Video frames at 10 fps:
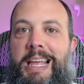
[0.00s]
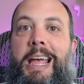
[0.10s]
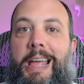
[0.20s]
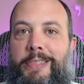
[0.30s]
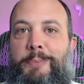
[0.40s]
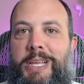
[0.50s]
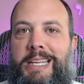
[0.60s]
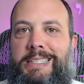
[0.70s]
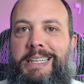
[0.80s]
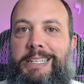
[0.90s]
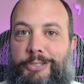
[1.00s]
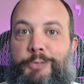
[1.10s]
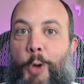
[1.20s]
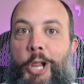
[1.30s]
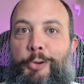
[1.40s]
and then begin to get
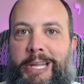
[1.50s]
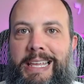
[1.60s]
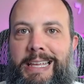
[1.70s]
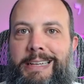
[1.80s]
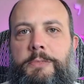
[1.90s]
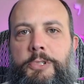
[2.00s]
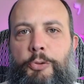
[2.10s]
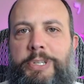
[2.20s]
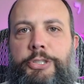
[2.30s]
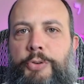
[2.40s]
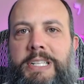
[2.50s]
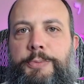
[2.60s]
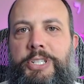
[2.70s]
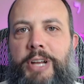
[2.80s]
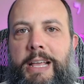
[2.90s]
smaller again. The reason
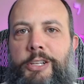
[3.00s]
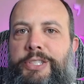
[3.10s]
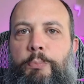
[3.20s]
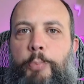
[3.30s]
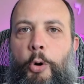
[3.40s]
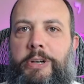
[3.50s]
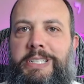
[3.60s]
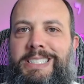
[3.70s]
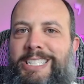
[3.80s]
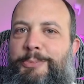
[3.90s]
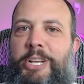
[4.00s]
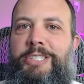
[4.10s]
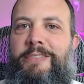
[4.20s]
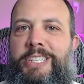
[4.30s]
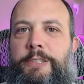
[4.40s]
transmission angle is important is
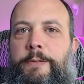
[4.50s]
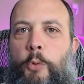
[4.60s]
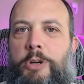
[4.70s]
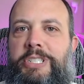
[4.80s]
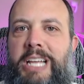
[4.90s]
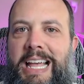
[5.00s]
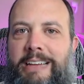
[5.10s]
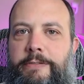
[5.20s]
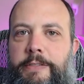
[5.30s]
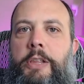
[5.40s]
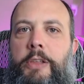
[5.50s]
because of this force F.